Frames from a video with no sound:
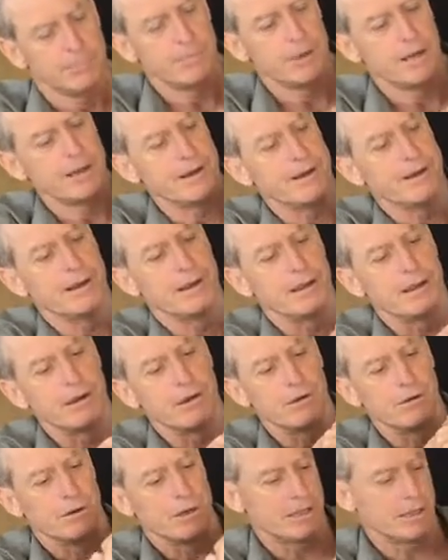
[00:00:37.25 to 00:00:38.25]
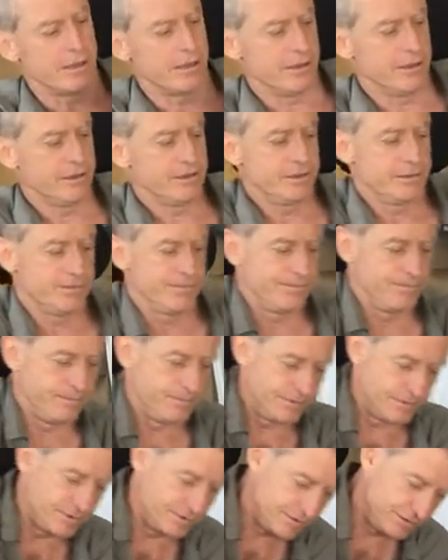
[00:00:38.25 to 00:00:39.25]
But I can go like this,
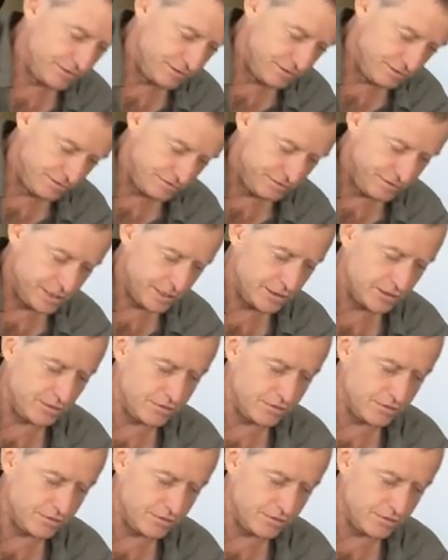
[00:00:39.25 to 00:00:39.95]
stick